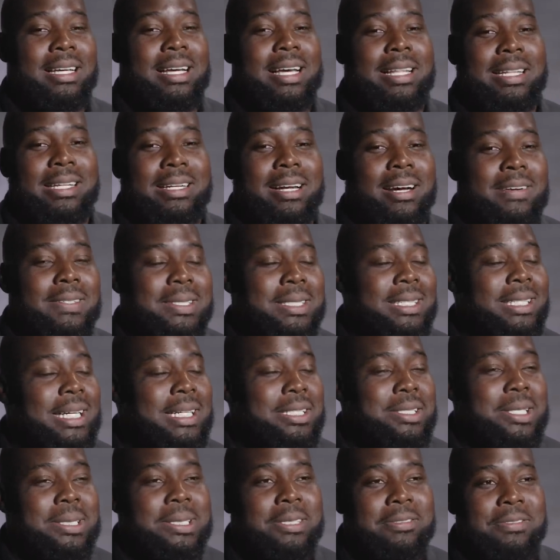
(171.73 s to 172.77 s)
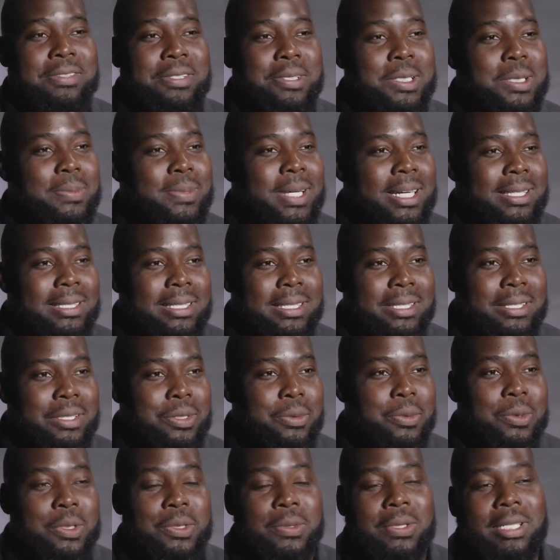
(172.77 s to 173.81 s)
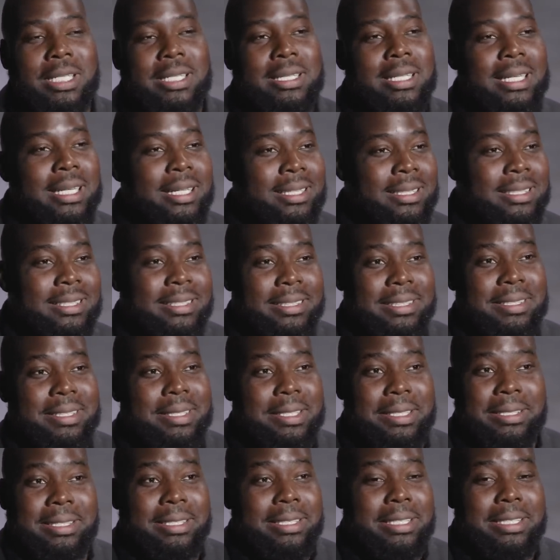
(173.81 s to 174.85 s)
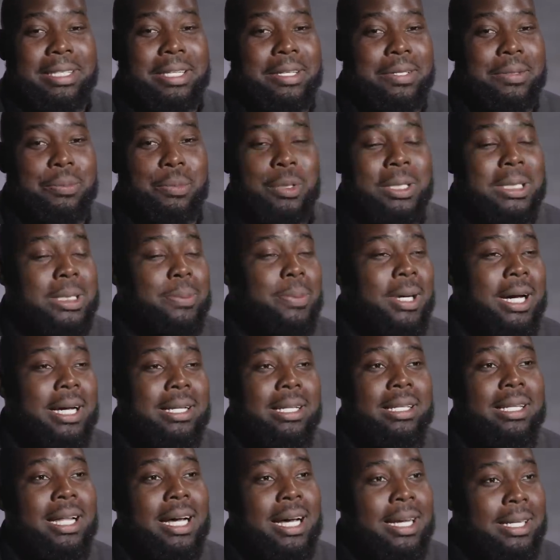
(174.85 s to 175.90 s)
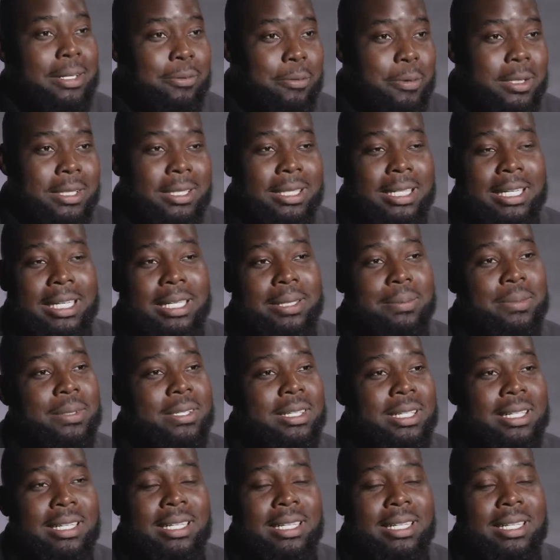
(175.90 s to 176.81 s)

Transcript: And then obviously you got Justin Fields back there who will do anything, you know, put his body in line to win the game.